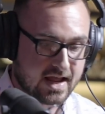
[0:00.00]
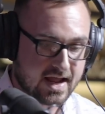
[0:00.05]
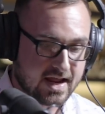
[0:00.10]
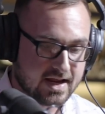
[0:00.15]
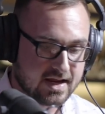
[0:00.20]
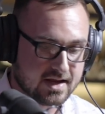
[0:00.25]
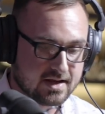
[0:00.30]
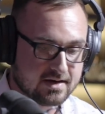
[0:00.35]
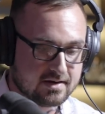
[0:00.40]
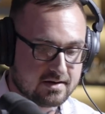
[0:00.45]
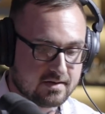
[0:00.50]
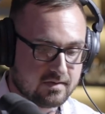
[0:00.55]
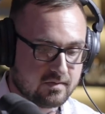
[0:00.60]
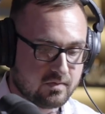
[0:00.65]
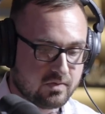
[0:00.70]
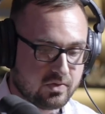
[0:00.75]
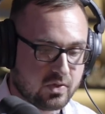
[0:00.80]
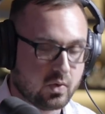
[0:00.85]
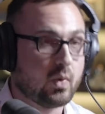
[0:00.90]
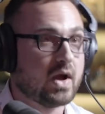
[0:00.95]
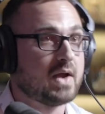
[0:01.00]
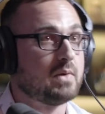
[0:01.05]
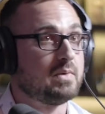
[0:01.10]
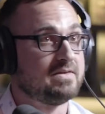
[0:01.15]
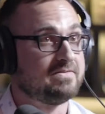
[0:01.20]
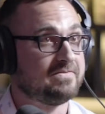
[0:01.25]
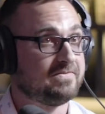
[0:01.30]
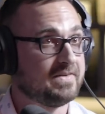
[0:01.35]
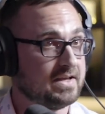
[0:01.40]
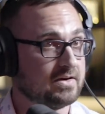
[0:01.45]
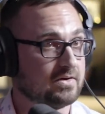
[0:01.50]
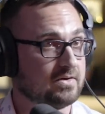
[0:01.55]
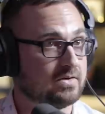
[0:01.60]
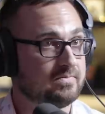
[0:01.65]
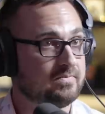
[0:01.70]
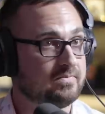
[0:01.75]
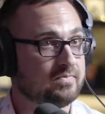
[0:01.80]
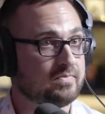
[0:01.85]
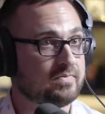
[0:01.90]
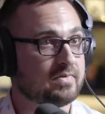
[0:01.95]
and the way we
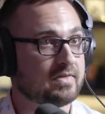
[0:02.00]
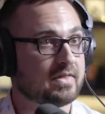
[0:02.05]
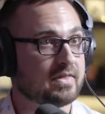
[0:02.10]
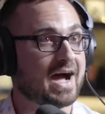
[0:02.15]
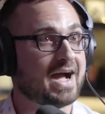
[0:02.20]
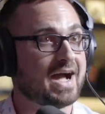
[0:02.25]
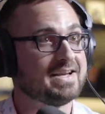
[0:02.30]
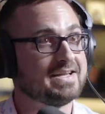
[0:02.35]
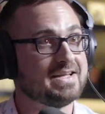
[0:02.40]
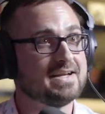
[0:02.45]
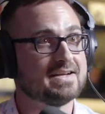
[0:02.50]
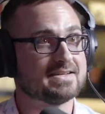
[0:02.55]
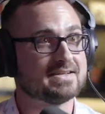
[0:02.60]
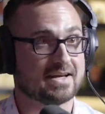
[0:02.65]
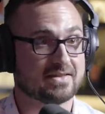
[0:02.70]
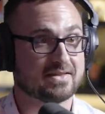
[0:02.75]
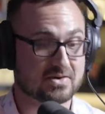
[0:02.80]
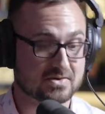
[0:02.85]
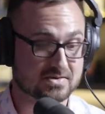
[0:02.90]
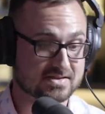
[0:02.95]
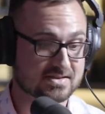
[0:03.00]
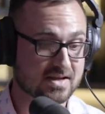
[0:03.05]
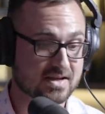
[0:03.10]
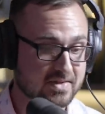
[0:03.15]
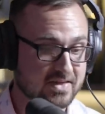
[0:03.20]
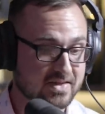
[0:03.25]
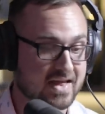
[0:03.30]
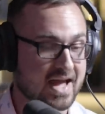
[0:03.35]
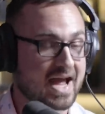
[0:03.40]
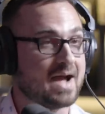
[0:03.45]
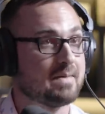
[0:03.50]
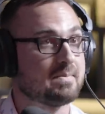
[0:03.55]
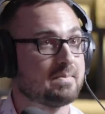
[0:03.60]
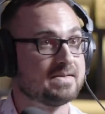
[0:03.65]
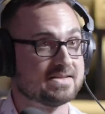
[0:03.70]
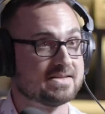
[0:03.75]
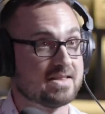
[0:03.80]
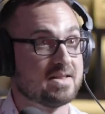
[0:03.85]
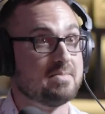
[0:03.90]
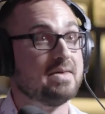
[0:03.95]
feel. The idea is that there's something that
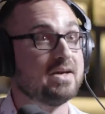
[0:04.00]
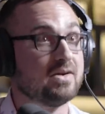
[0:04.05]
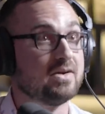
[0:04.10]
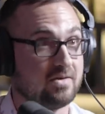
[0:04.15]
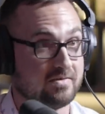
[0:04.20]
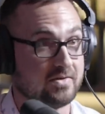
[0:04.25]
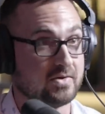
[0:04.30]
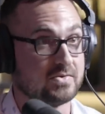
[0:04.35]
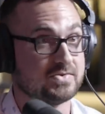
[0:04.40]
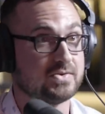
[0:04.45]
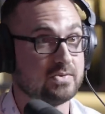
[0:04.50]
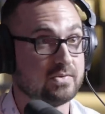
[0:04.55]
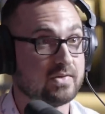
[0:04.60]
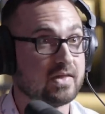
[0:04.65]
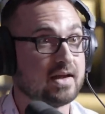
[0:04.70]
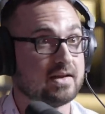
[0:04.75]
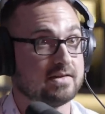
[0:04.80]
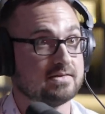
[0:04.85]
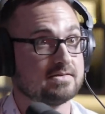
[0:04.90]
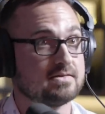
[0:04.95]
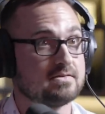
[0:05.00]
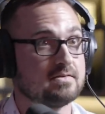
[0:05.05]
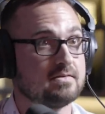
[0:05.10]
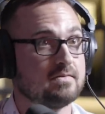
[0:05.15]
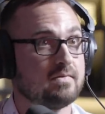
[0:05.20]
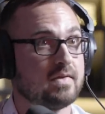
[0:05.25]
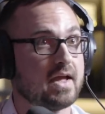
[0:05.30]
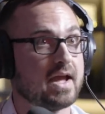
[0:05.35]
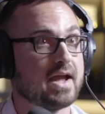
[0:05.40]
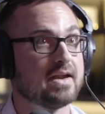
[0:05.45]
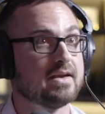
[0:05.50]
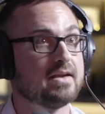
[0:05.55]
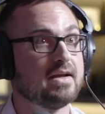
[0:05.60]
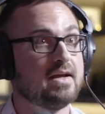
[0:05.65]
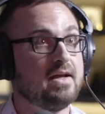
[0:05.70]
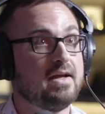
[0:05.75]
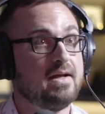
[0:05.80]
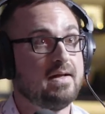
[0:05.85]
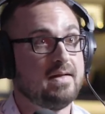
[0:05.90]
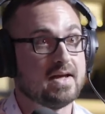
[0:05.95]
happens in the middle of those two things. And
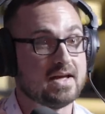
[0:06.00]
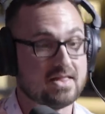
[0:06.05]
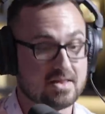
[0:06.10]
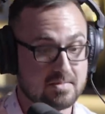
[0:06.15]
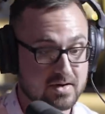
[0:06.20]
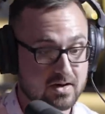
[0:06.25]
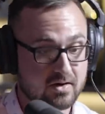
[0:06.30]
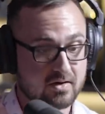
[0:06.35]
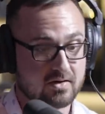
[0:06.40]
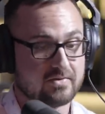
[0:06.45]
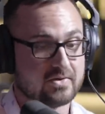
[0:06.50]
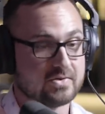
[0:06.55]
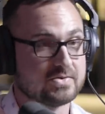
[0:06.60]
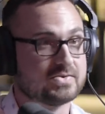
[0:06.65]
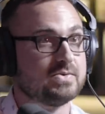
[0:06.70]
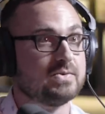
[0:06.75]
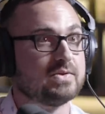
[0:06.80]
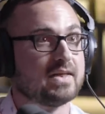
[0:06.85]
in the middle of those